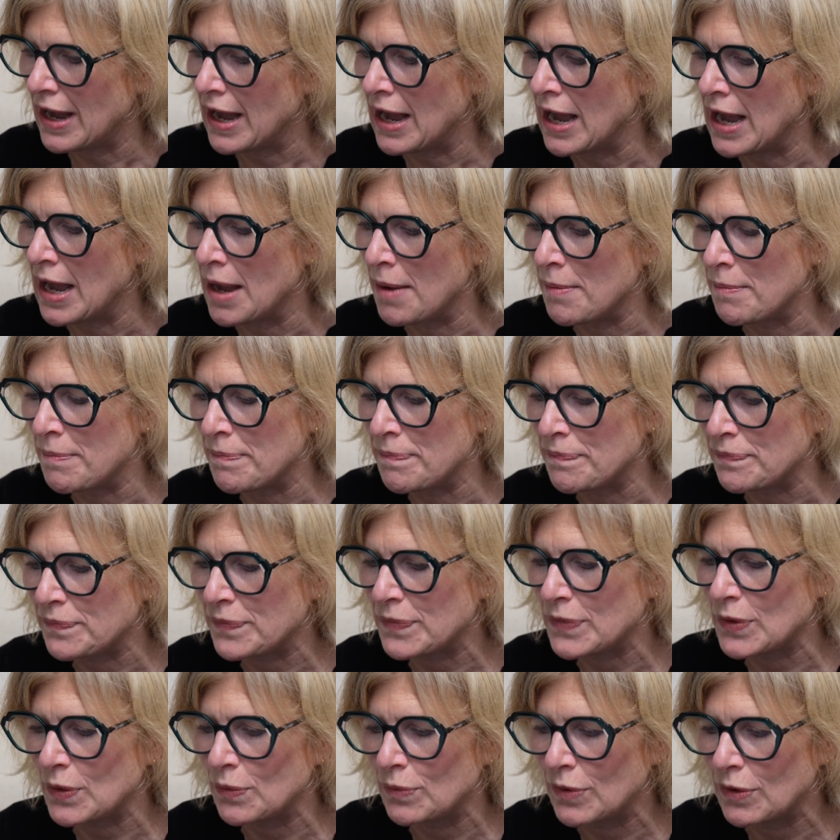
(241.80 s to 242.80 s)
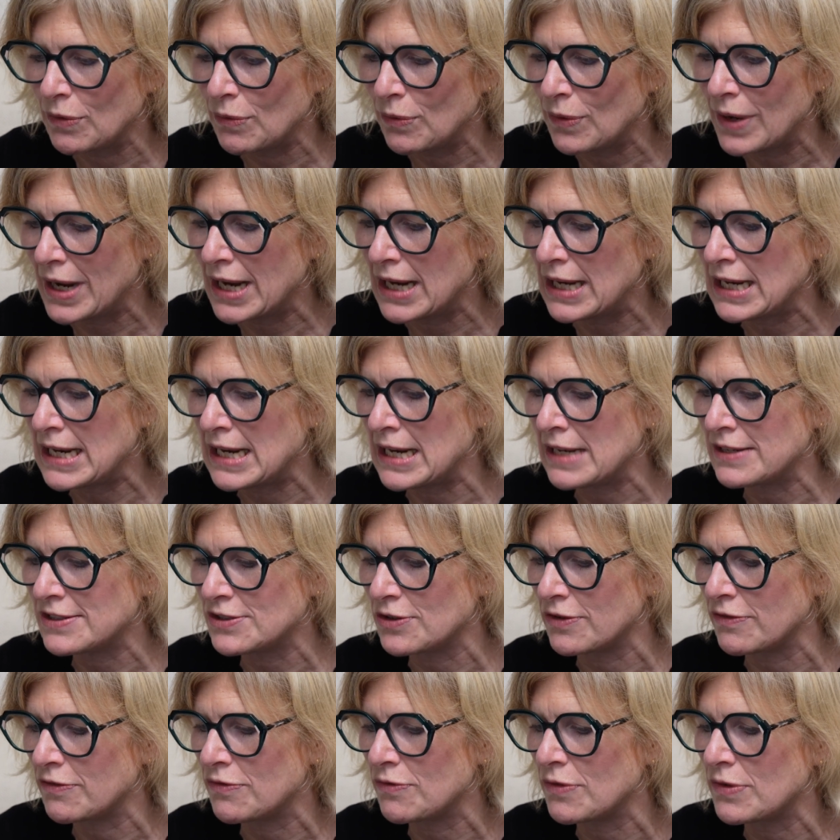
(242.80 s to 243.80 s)
we're really
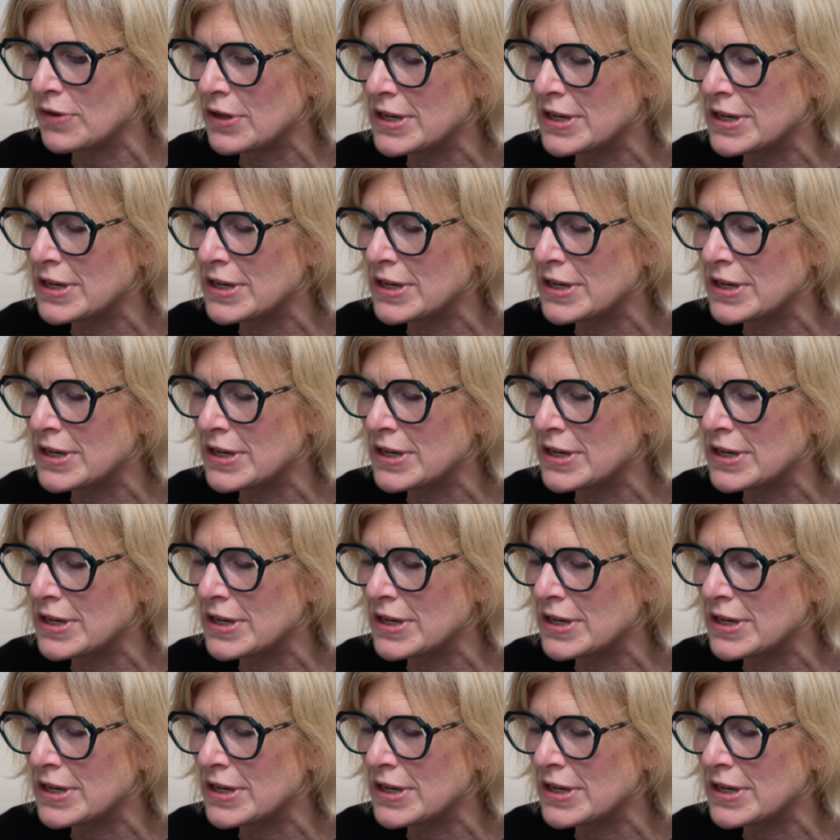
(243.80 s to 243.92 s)
sort of,